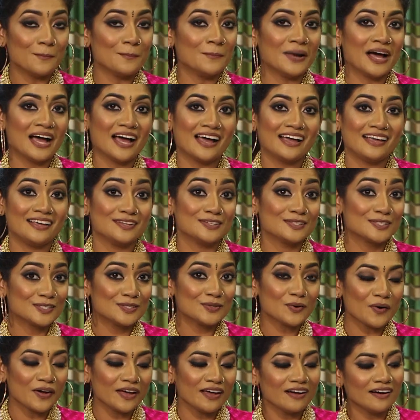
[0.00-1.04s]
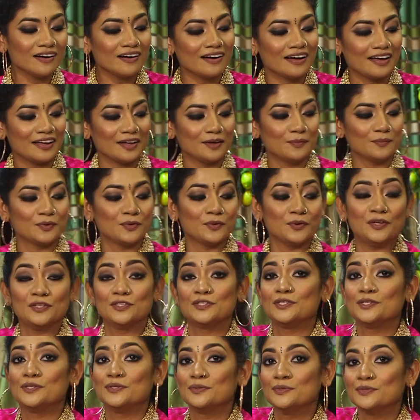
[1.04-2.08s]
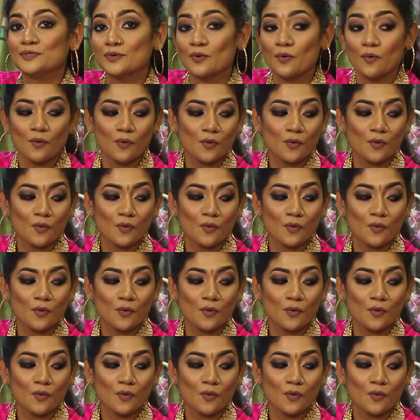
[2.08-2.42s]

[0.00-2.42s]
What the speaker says: my soya, I am going to use